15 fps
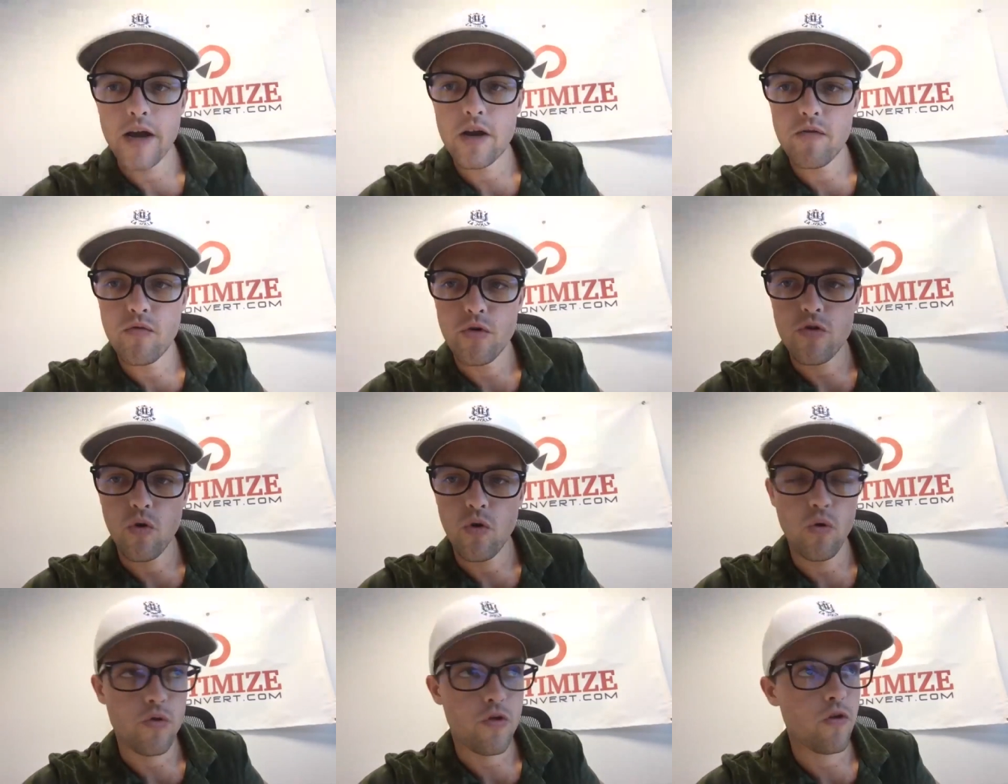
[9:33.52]
of
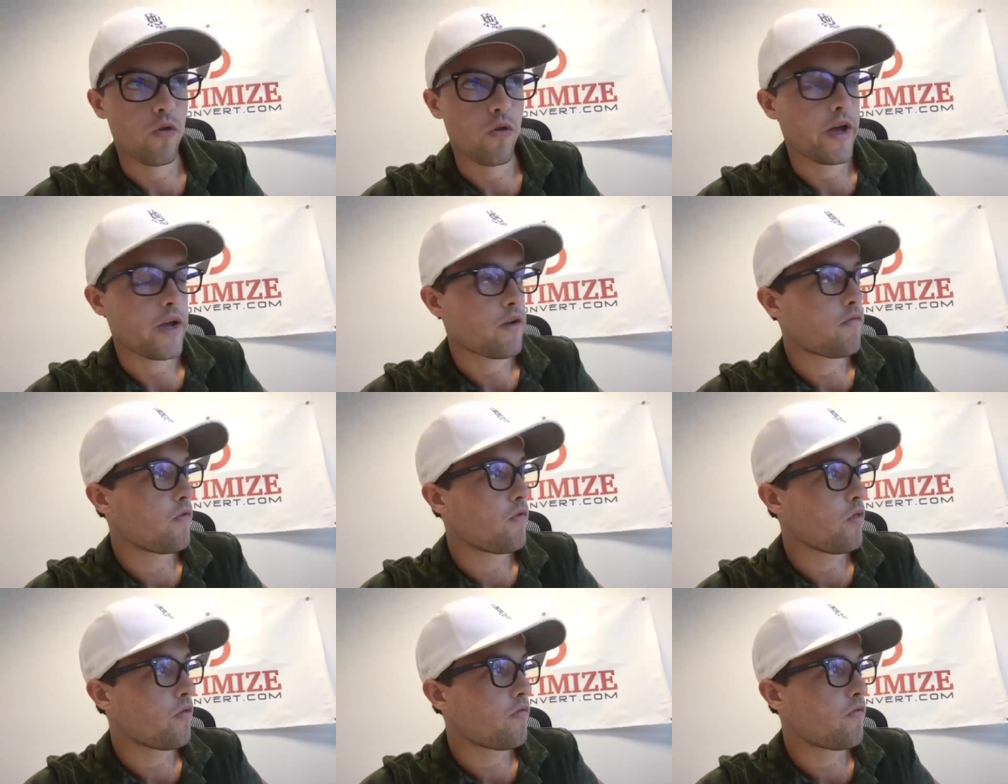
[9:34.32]
results. So like
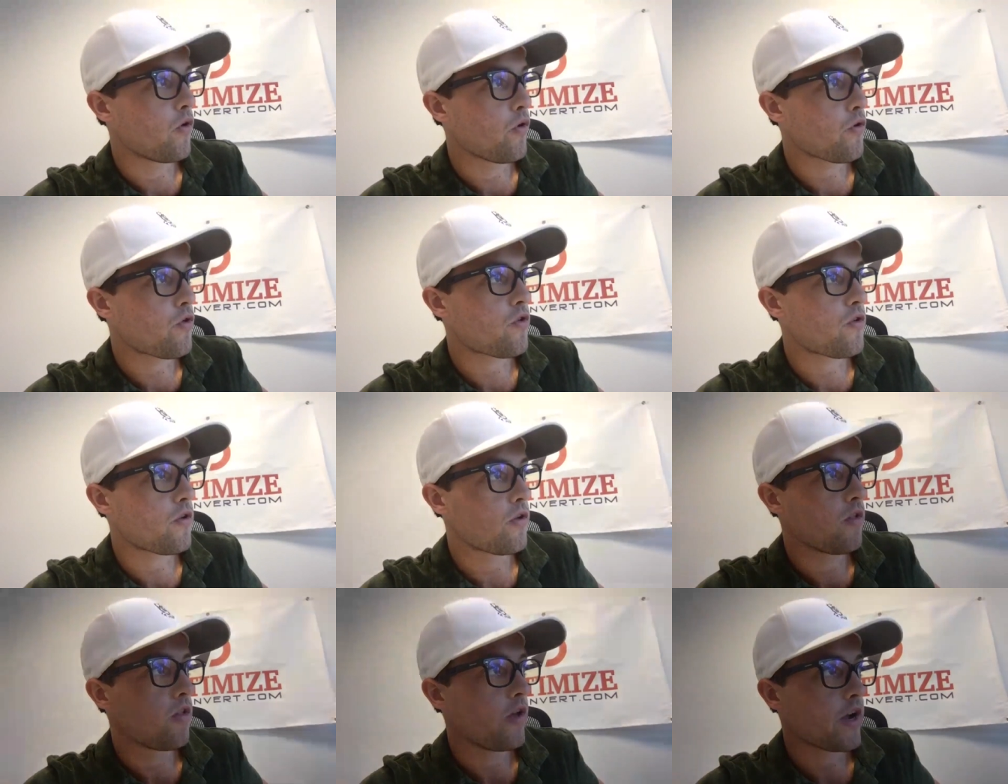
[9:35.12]
for the
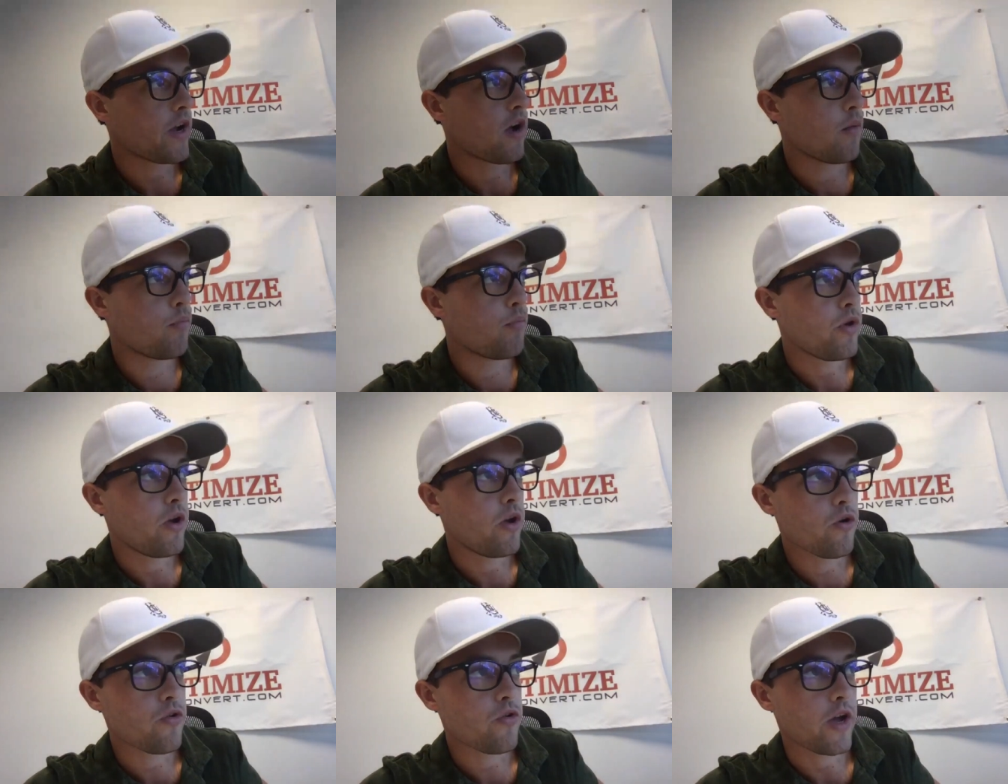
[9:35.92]
first like couple
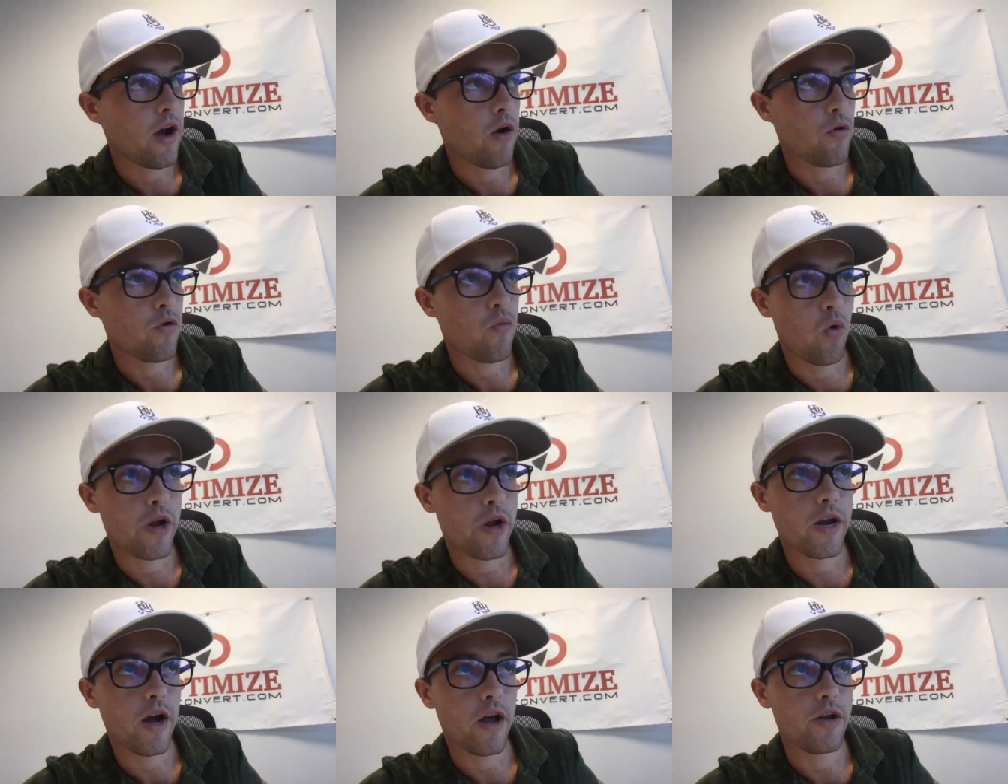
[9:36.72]
years, like I was
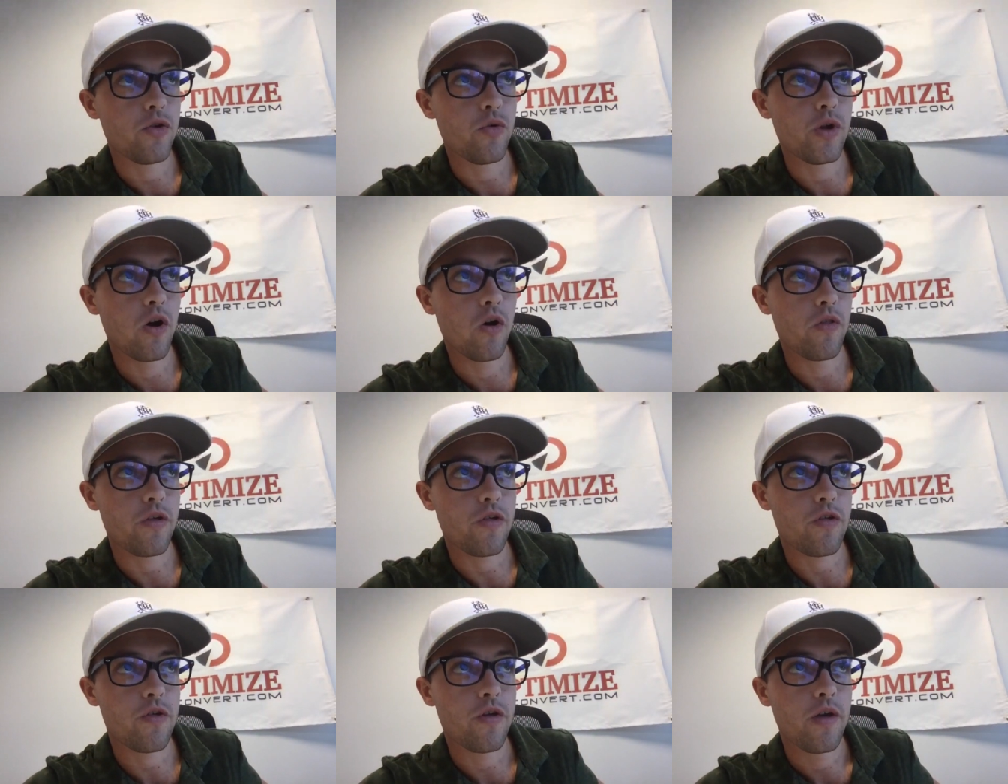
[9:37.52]
working on doing all
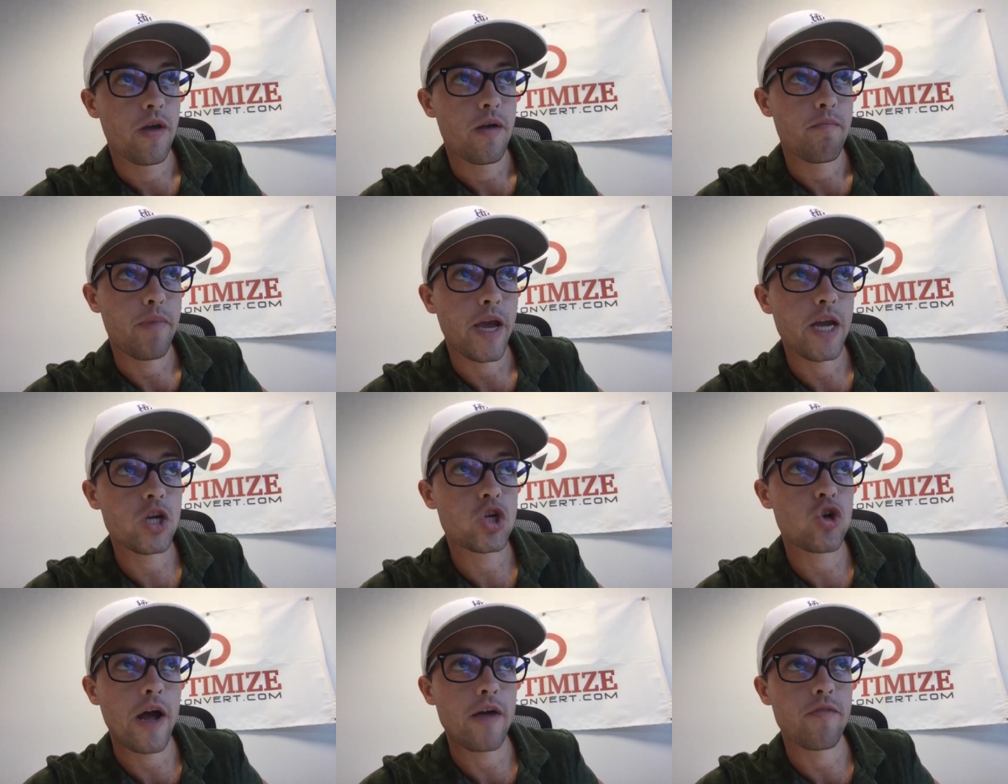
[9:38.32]
this paid
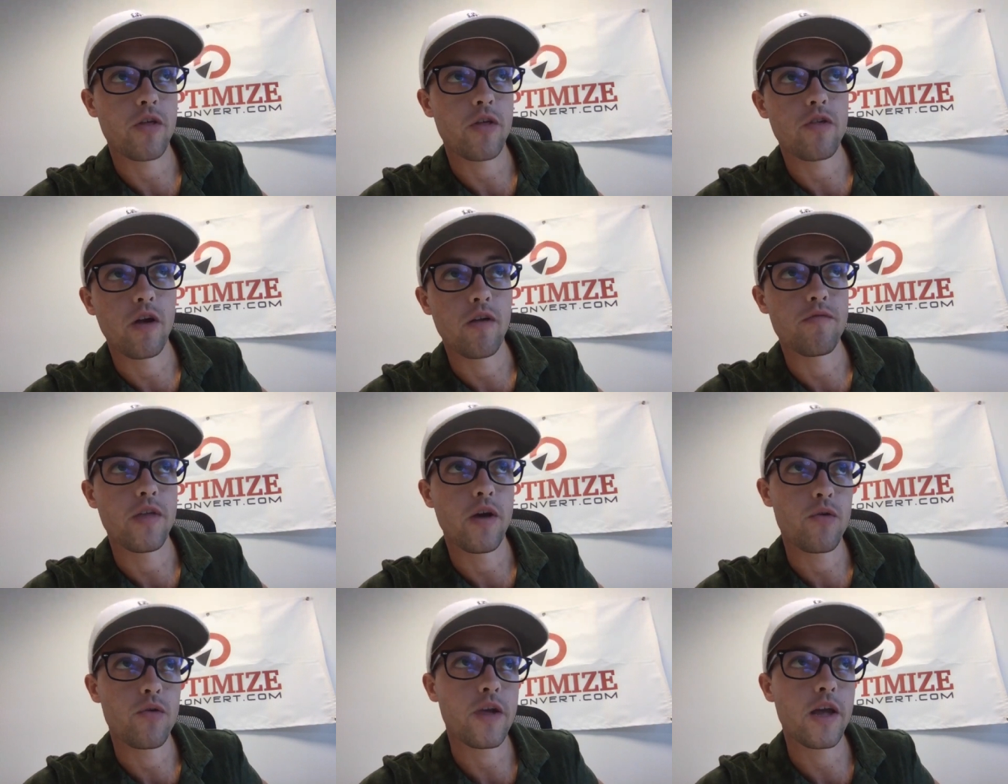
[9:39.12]
traffic stuff that
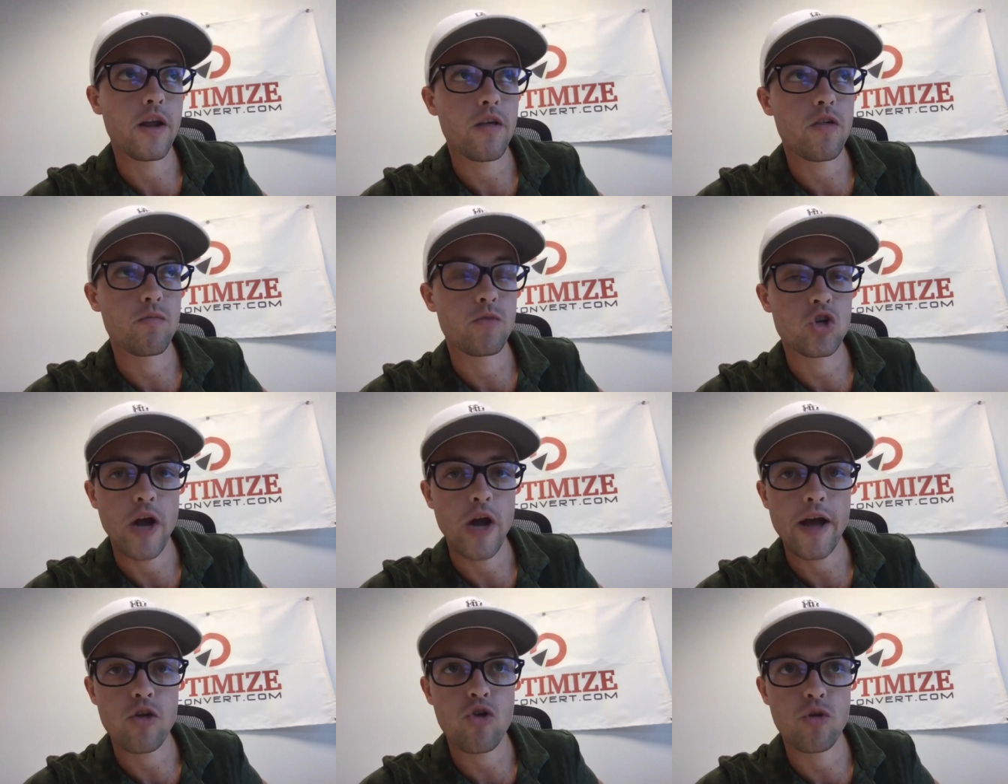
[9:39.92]
was getting some
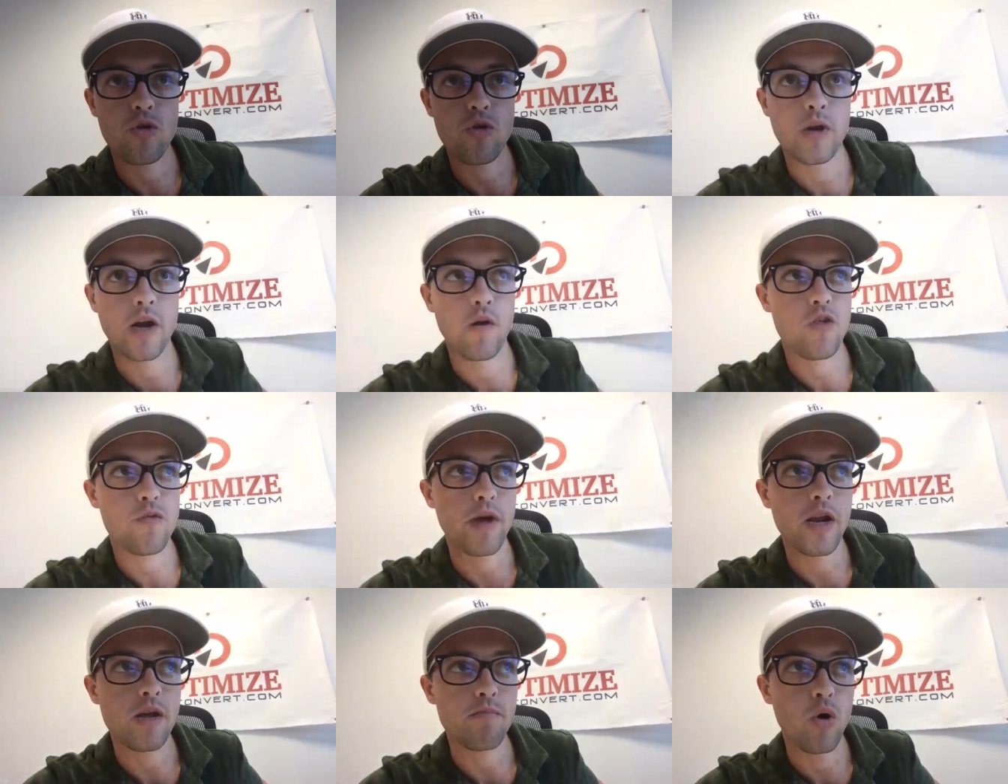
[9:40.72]
traction, but I was
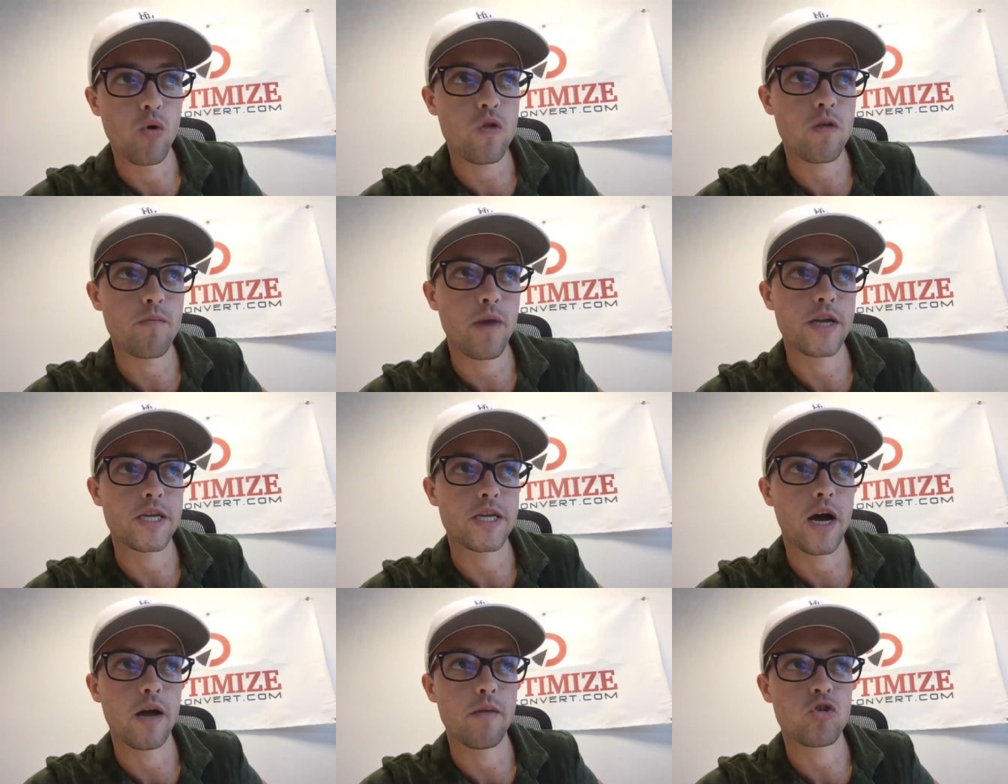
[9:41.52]
spending most of my
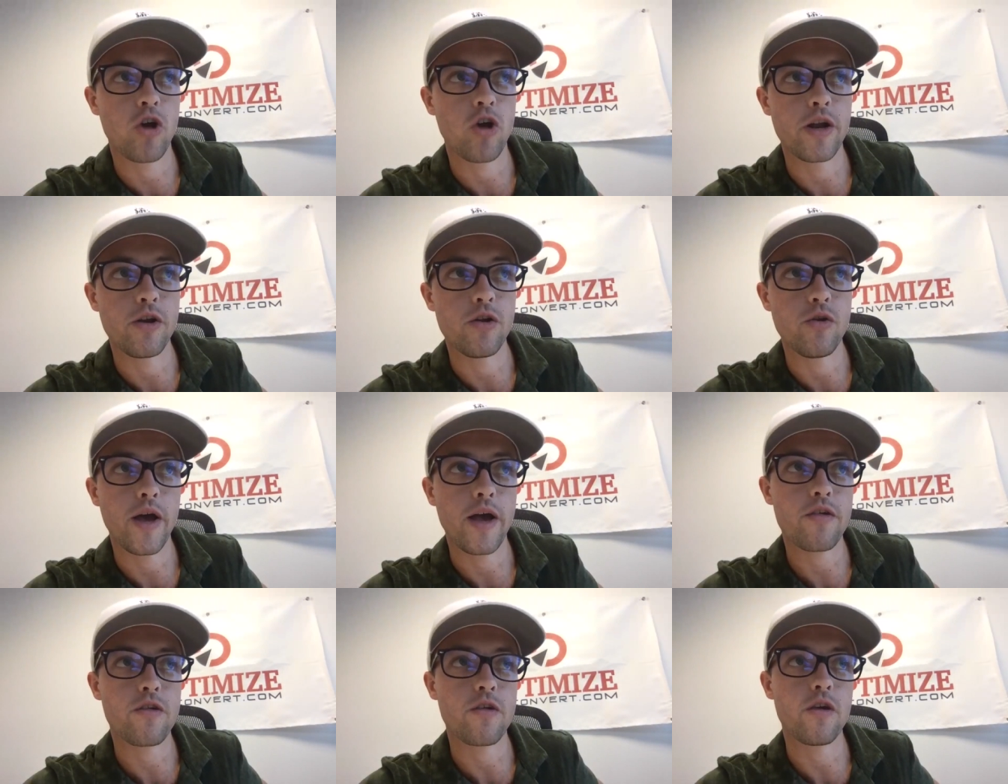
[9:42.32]
time trying to do
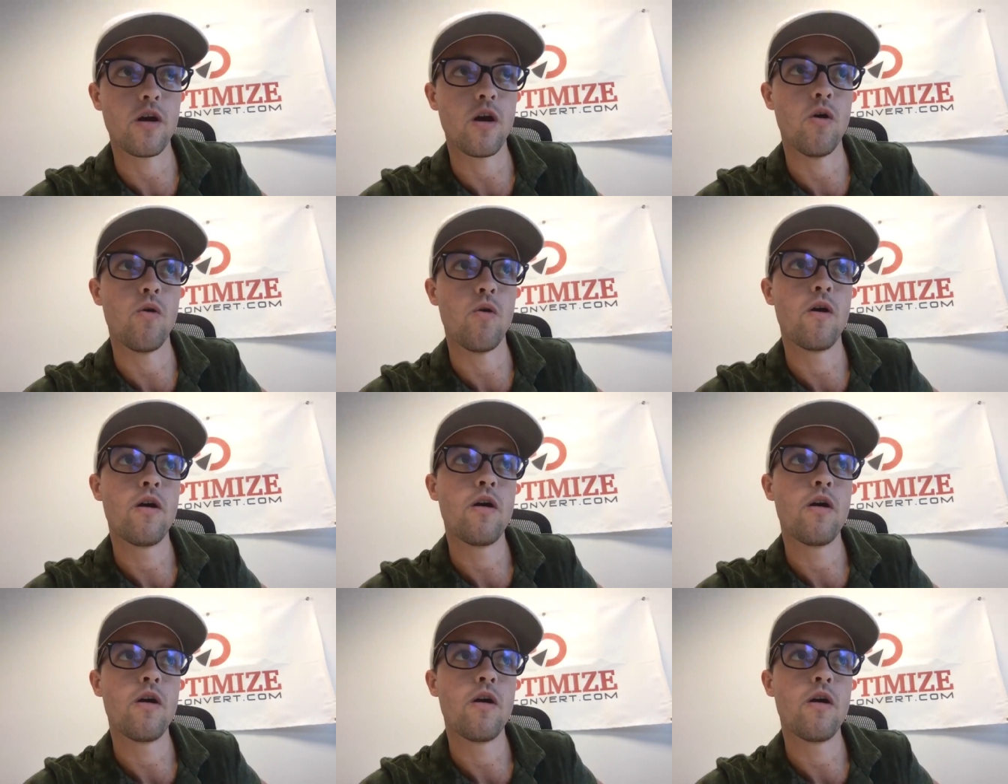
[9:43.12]
SEO.